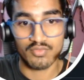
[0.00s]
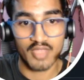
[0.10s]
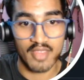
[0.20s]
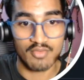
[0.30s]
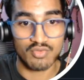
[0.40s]
We
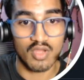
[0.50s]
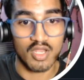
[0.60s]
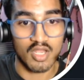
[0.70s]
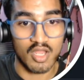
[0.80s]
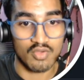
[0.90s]
have to
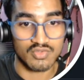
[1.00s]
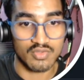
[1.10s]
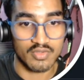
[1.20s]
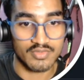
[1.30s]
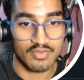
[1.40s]
allow.
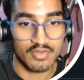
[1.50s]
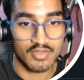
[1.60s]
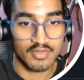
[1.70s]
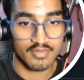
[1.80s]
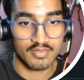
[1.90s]
Sorry, sorry.